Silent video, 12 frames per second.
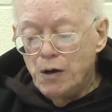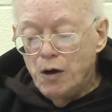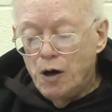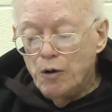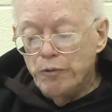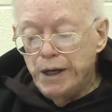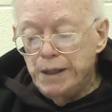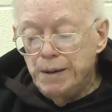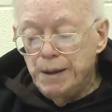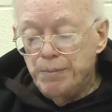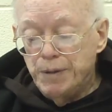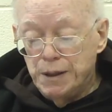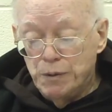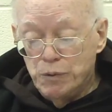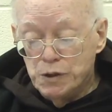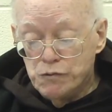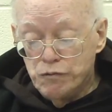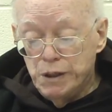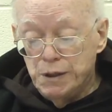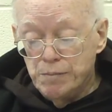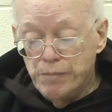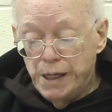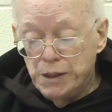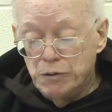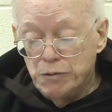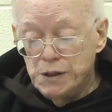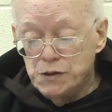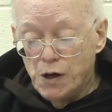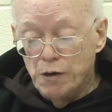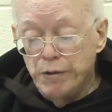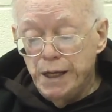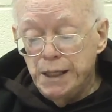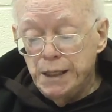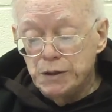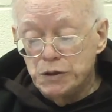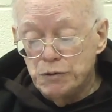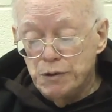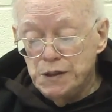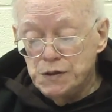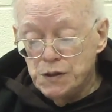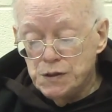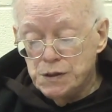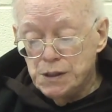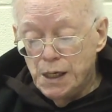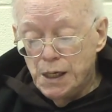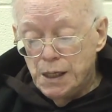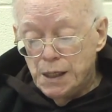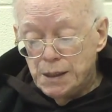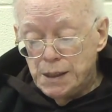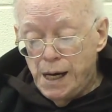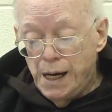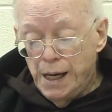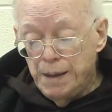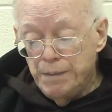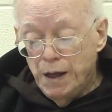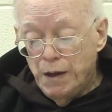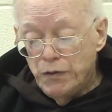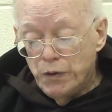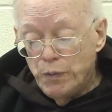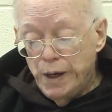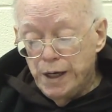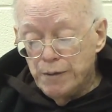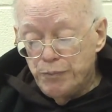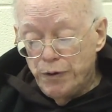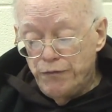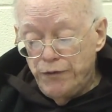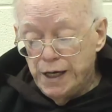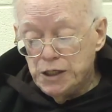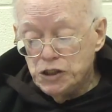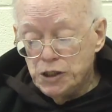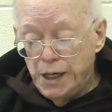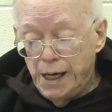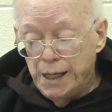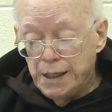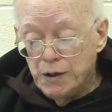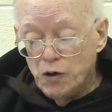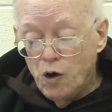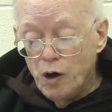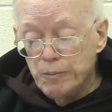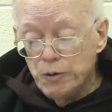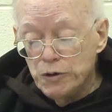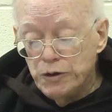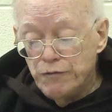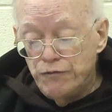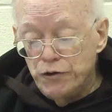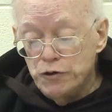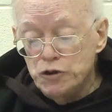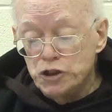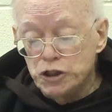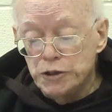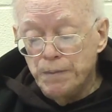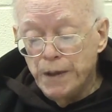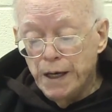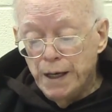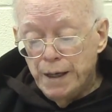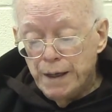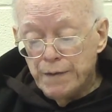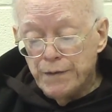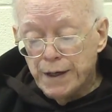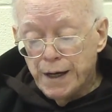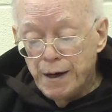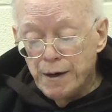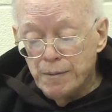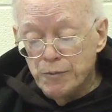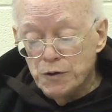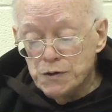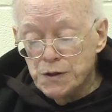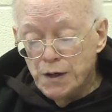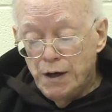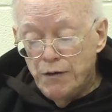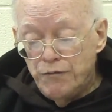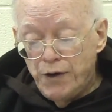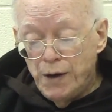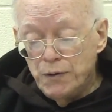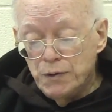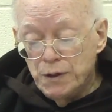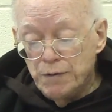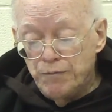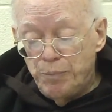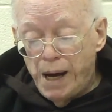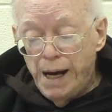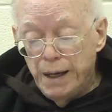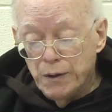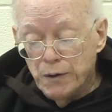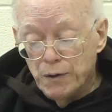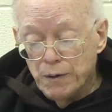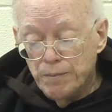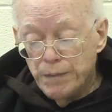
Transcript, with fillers: Already, but it was written by Teresa. Already in Teresa's time, the way of perfection had a normal diffusion in the Carmels founded by her.